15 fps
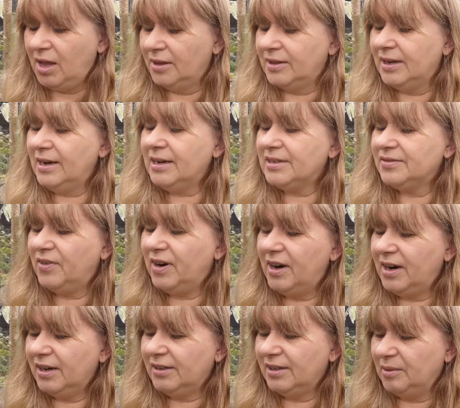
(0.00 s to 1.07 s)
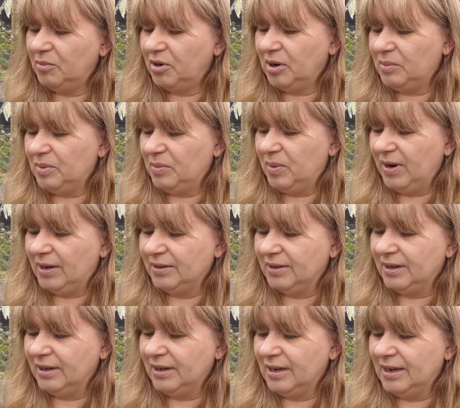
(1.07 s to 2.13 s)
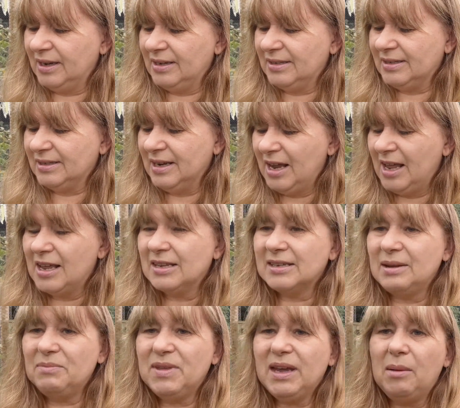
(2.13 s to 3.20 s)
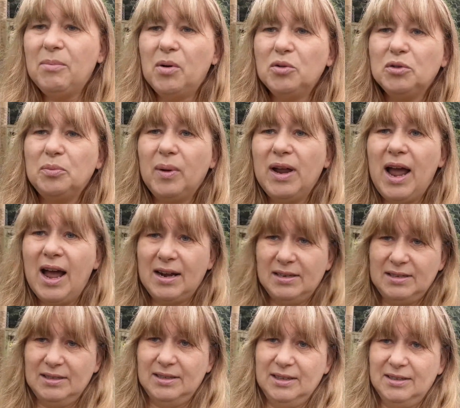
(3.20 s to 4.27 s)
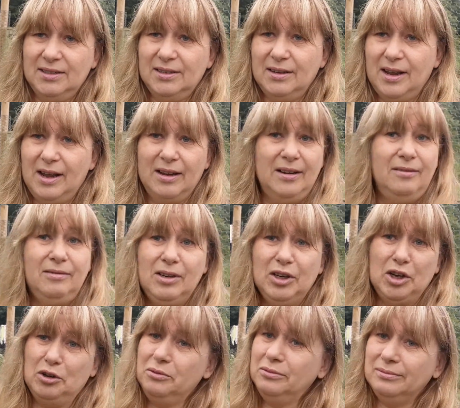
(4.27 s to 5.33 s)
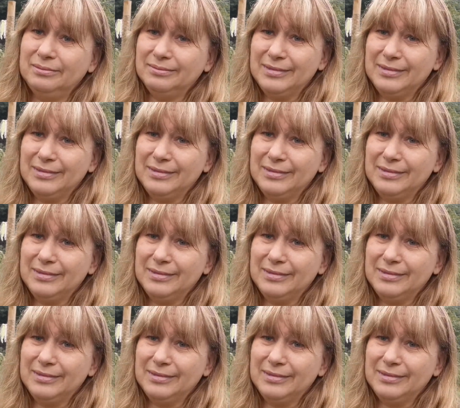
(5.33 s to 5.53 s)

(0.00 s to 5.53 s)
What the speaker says: The next variety I'm going to be planting is something I bought by accident, and you know,